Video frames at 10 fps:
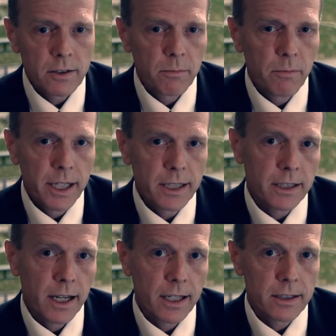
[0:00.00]
many
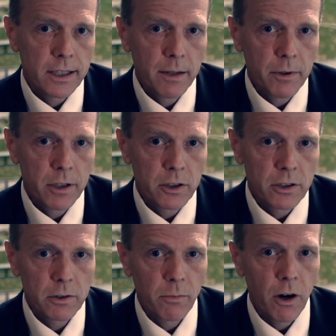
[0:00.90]
sites image
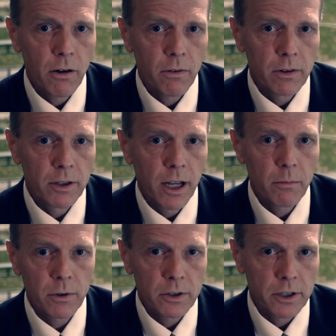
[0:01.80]
small
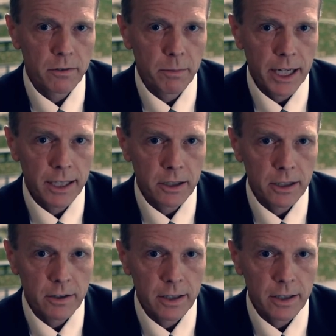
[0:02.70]
numbers of patients.